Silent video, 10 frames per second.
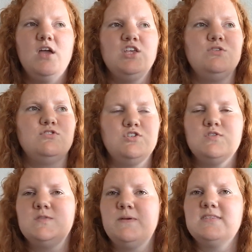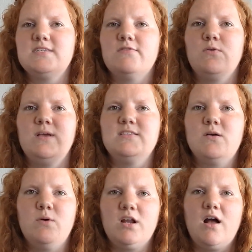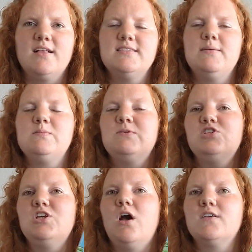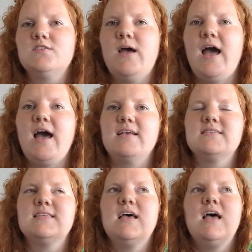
You do spend several weeks on one concept, but she also has